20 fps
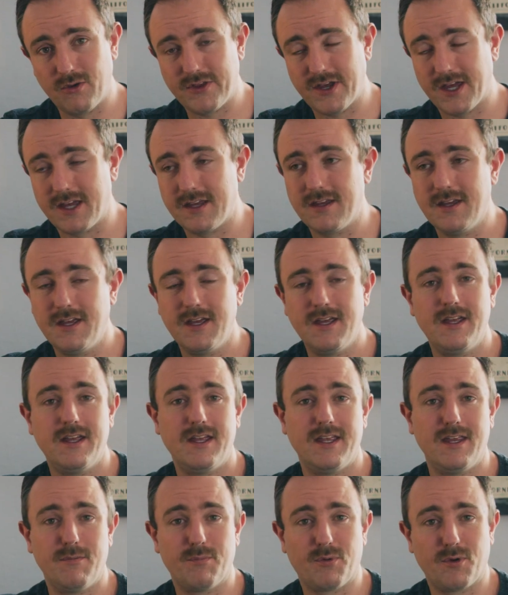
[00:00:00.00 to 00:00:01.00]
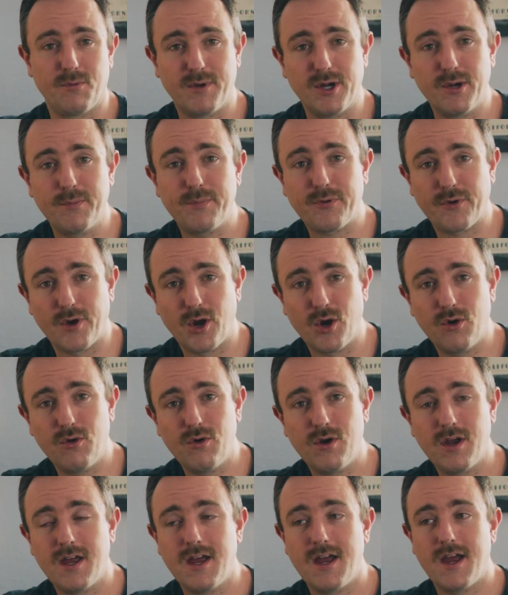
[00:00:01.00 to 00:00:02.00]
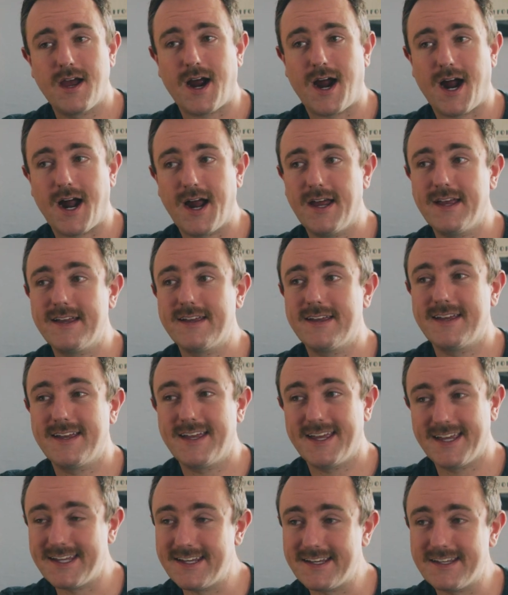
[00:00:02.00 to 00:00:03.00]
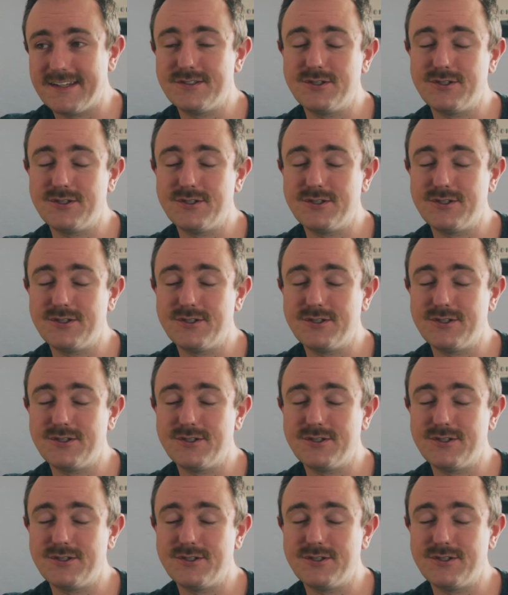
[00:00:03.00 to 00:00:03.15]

that in Premiere Pro, I hate